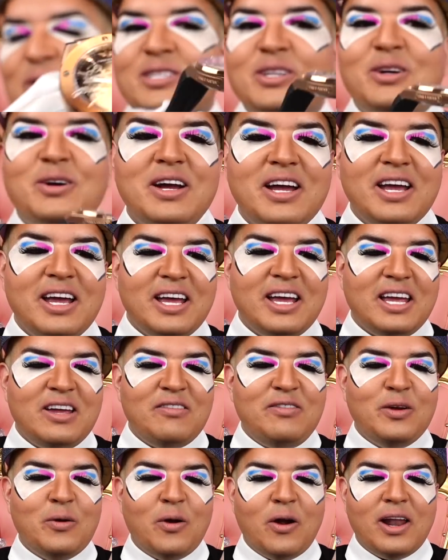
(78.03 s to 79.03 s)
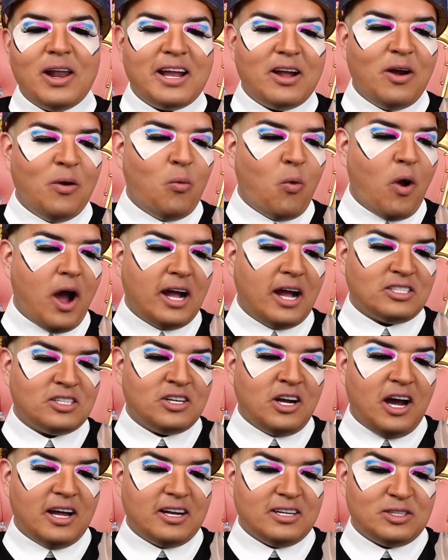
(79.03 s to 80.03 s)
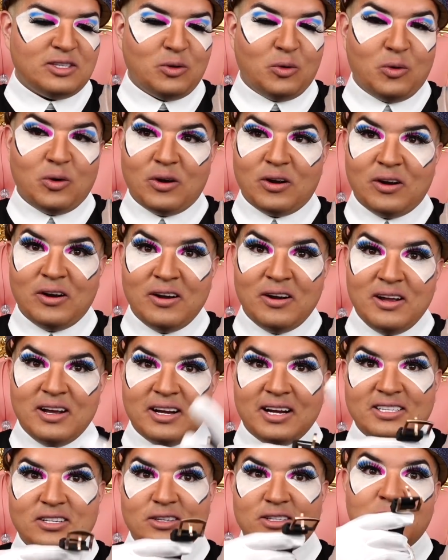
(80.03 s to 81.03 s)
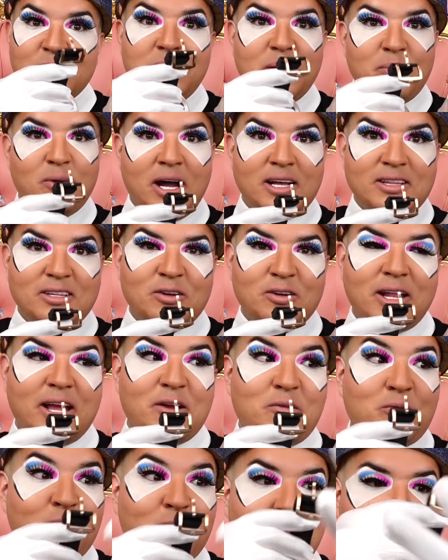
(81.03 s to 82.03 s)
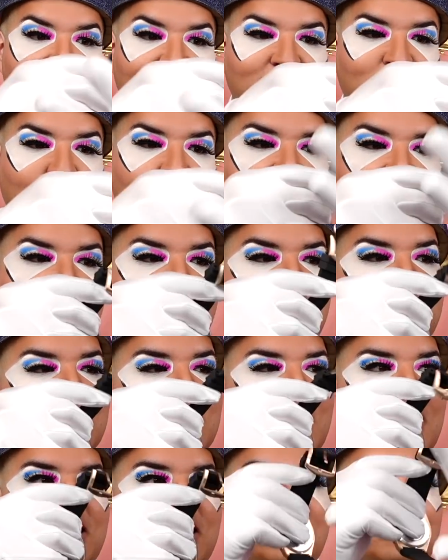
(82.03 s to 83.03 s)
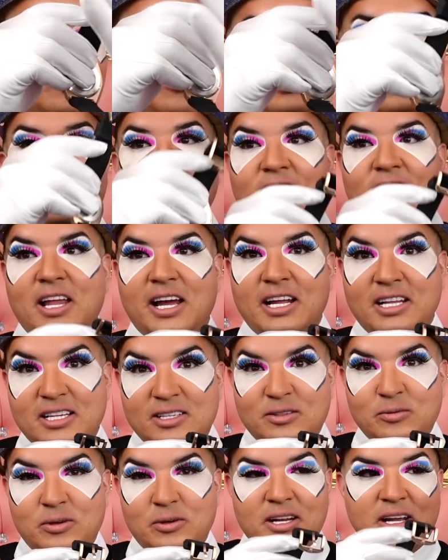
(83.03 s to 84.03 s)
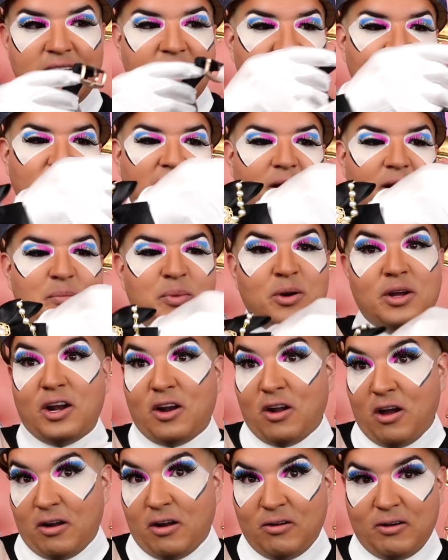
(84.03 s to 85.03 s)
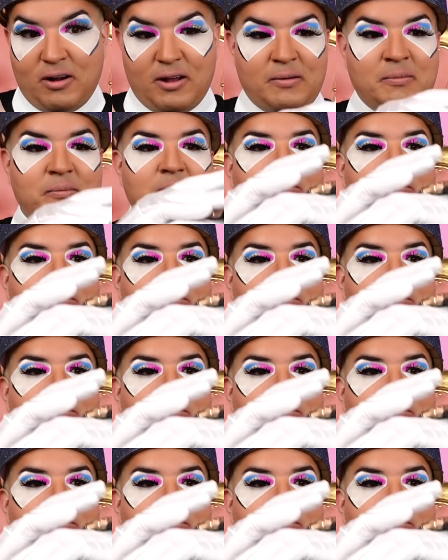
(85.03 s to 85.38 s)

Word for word: So, if you are, like, a watch connoisseur, because there's some people out there who like really love watches. I think you're really gonna like this one. If I can put it on, hold on.